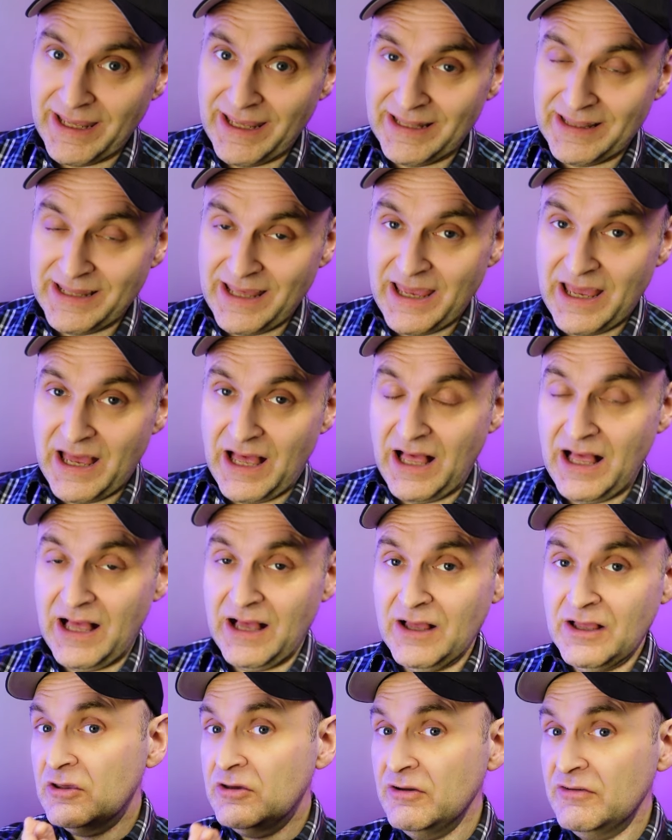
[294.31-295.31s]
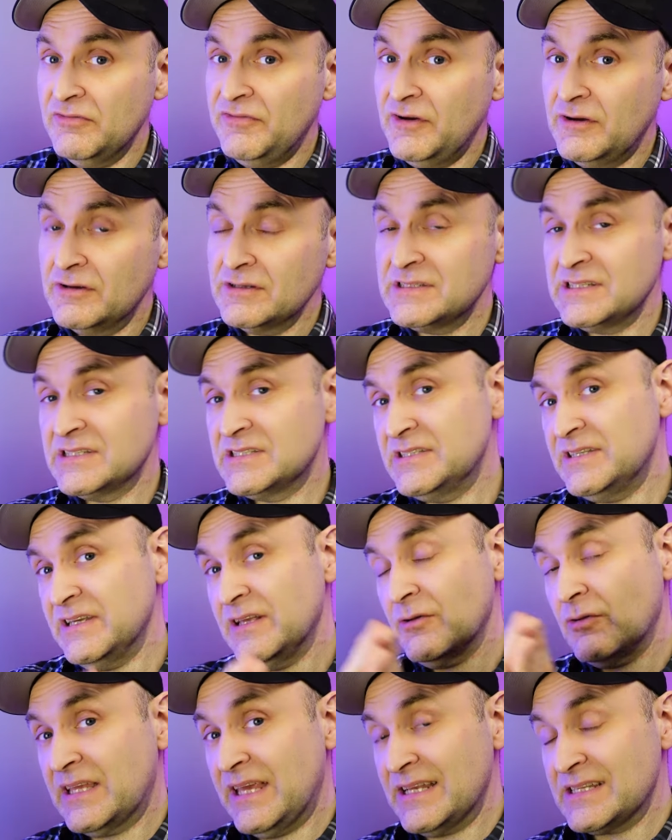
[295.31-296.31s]
and they are good phones that
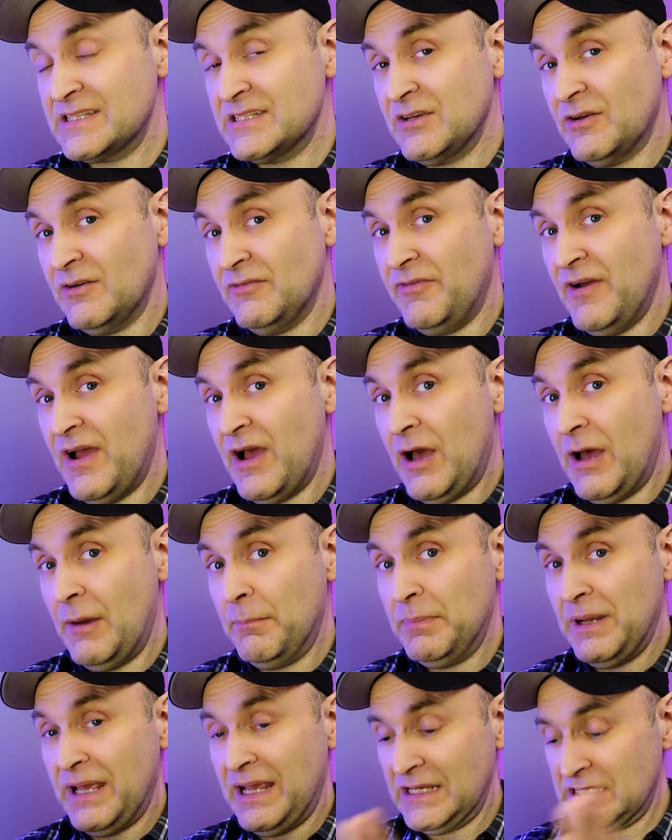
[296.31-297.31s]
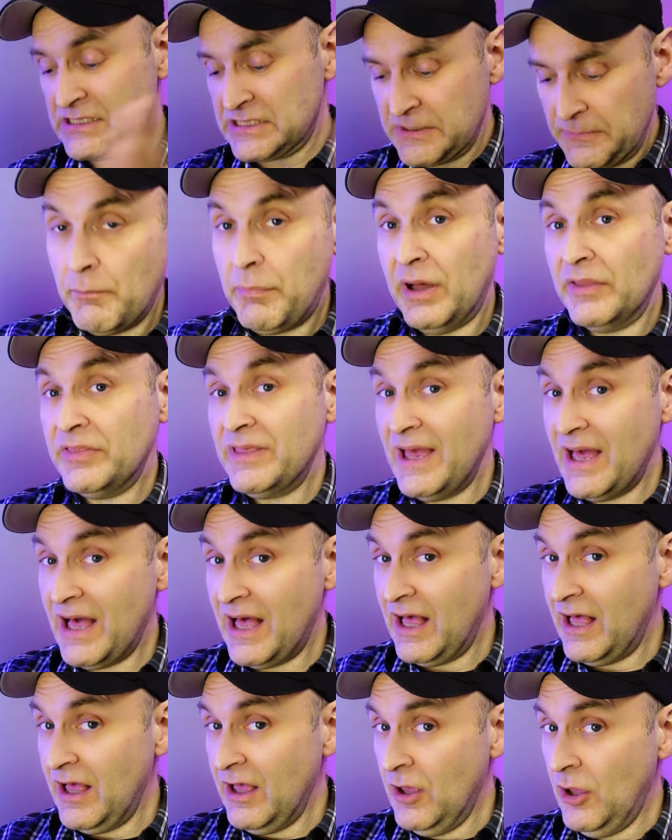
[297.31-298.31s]
still get software updates, but they
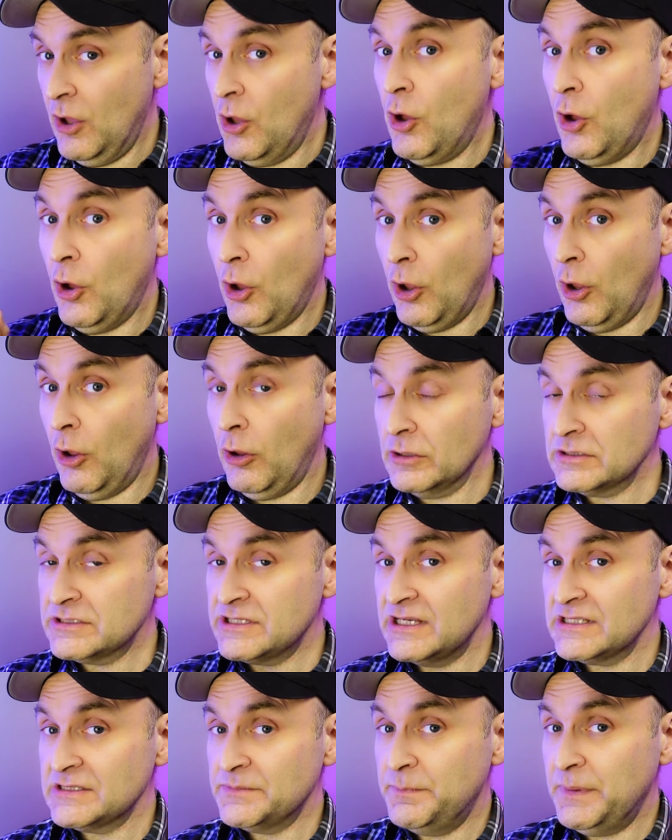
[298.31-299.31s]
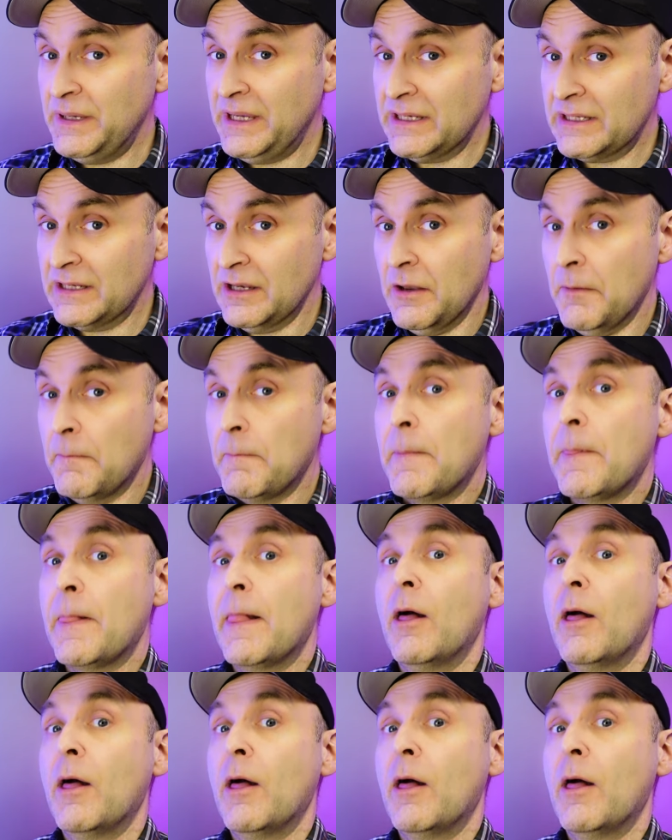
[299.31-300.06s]
are all just beaten